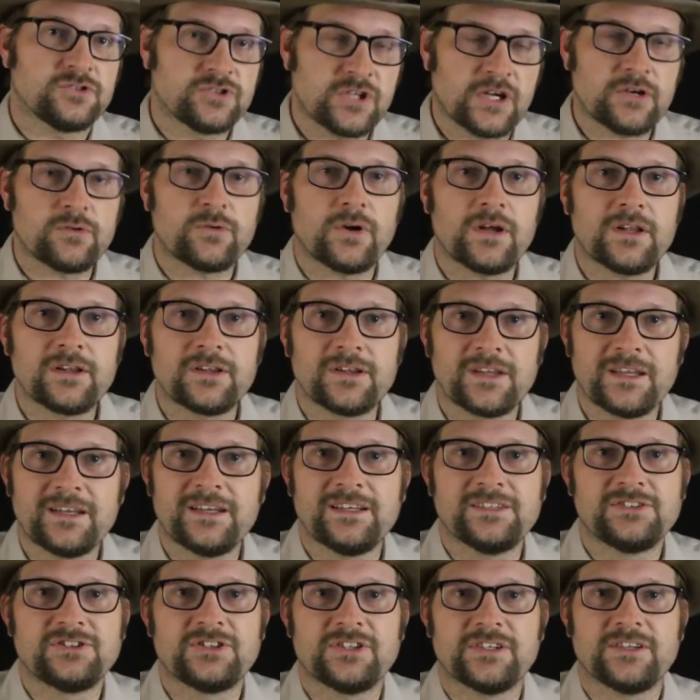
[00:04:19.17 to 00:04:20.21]
genera
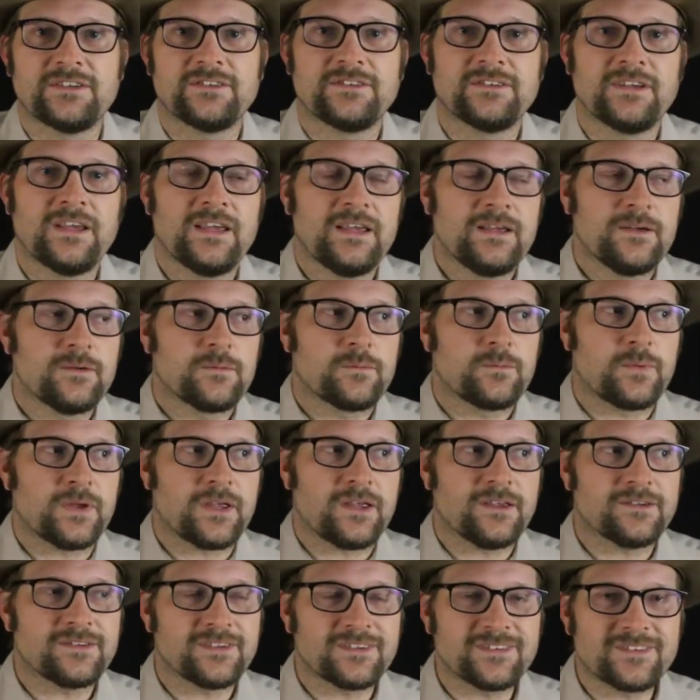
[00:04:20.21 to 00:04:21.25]
lineages
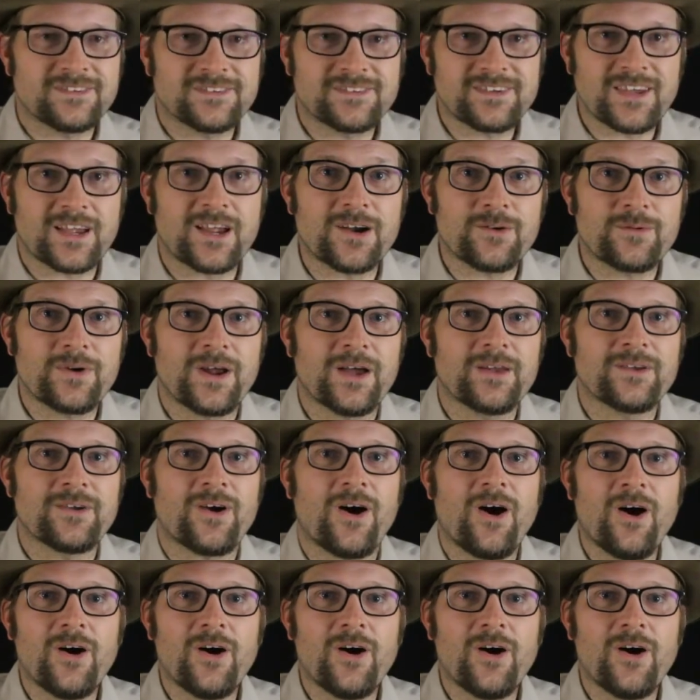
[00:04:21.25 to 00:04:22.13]
because it stuck around